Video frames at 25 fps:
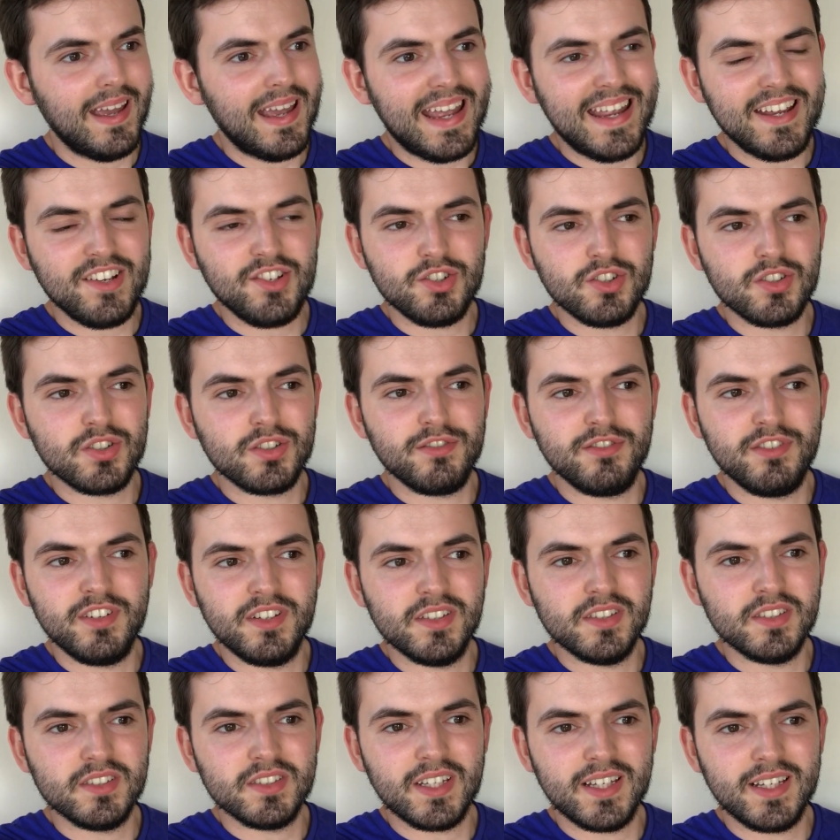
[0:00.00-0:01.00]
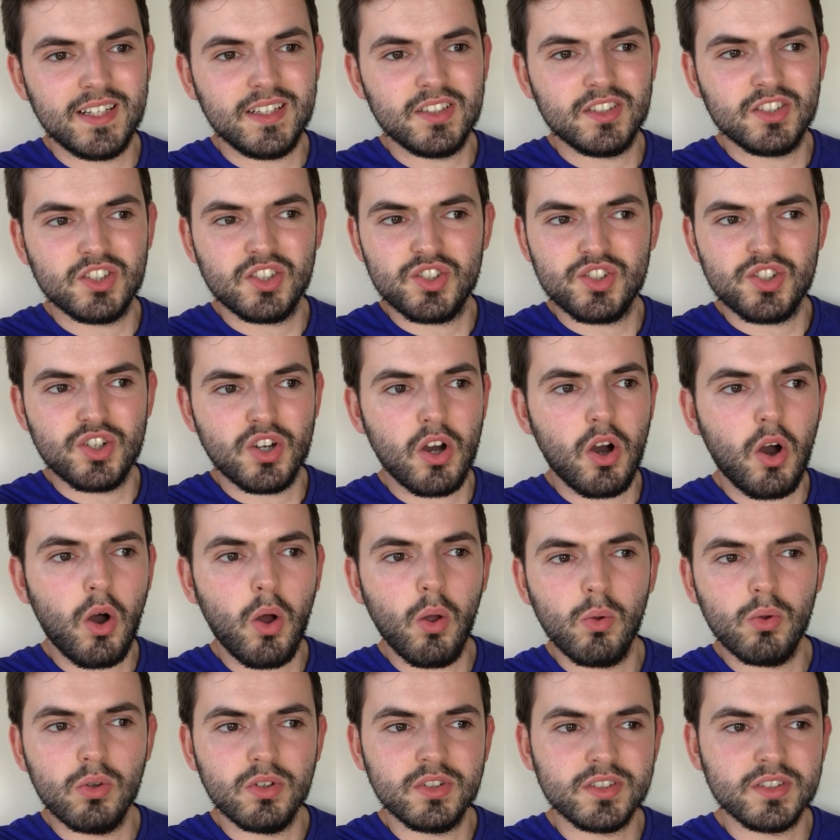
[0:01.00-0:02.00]
it just feels like such a
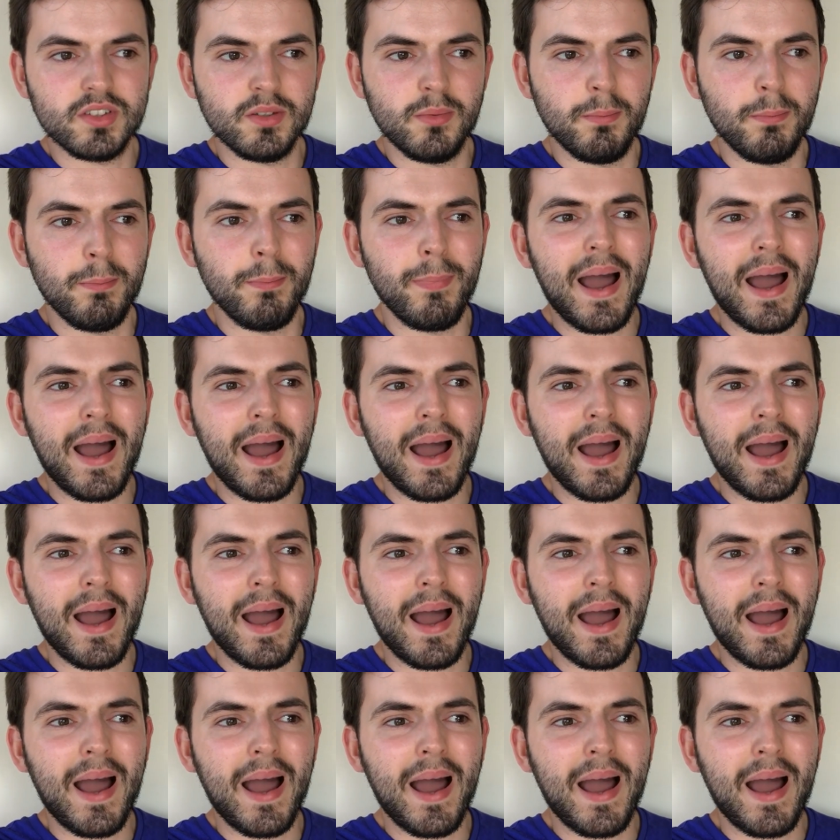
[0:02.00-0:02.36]
wholesome